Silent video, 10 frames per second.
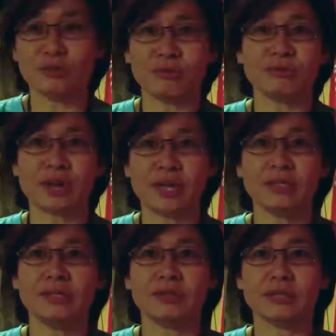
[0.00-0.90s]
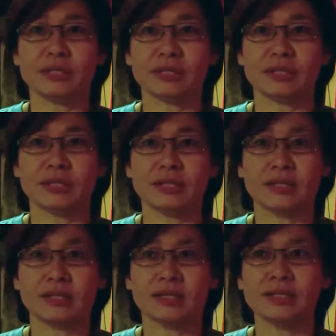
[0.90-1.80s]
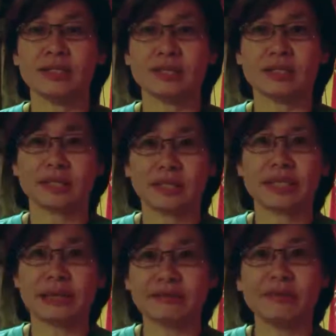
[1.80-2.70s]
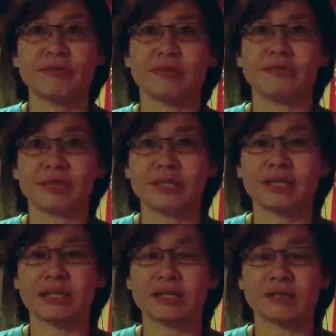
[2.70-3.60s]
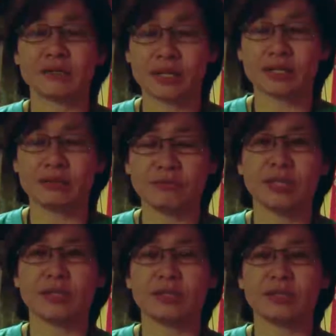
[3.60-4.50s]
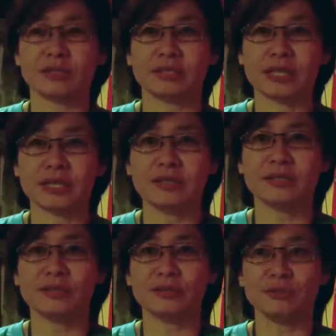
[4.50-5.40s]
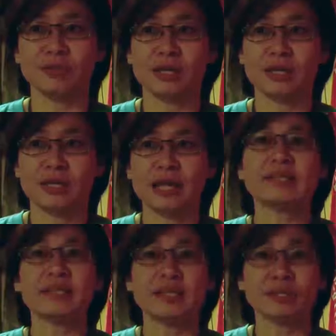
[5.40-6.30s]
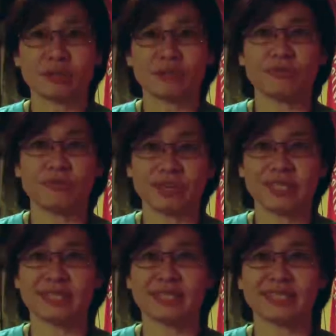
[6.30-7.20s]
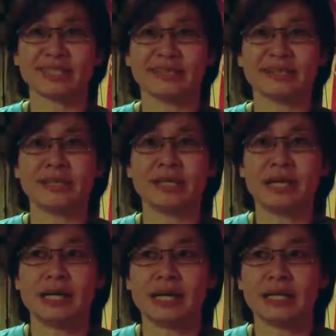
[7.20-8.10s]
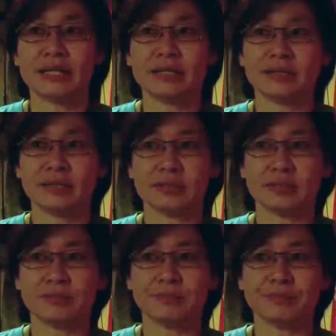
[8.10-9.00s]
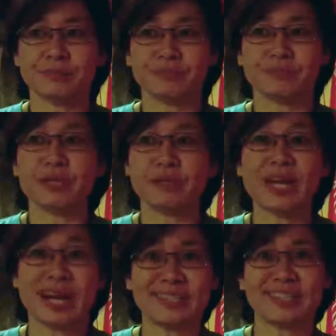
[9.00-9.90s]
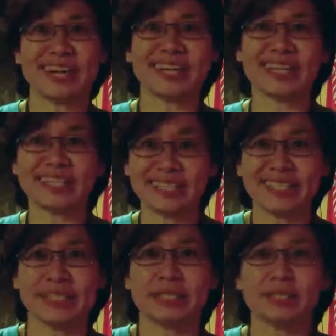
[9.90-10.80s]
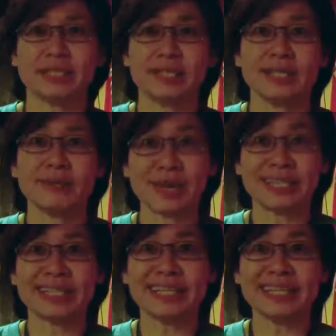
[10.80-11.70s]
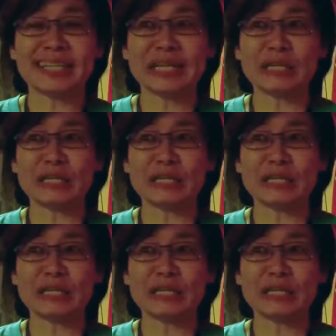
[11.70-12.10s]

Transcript: you know, for NGOs, it is kind of quite difficult challenge to actually source for funds, And but we are trying. Like this year, we actually